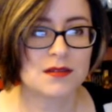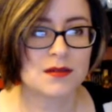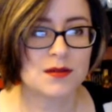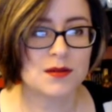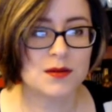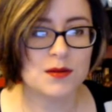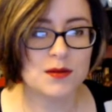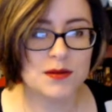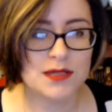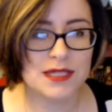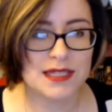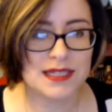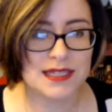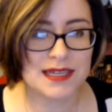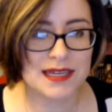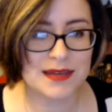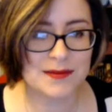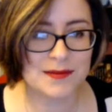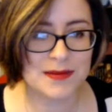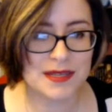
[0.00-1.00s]
Who did
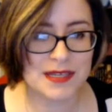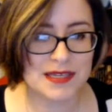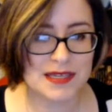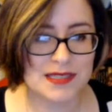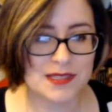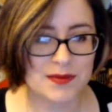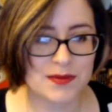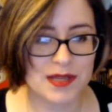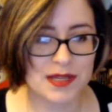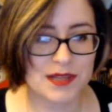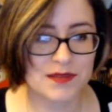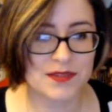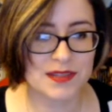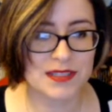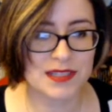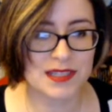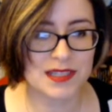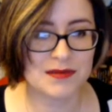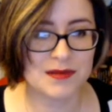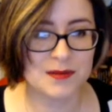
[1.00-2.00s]
I miss? Waiting for it
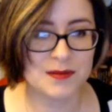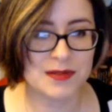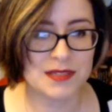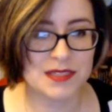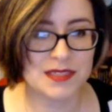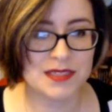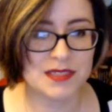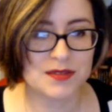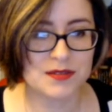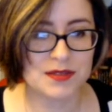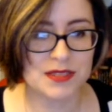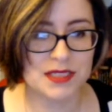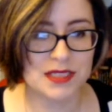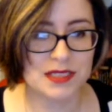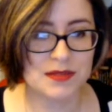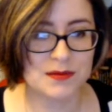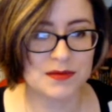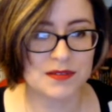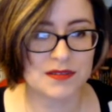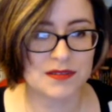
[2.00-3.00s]
to come up on the
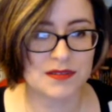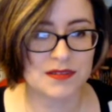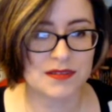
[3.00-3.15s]
stream.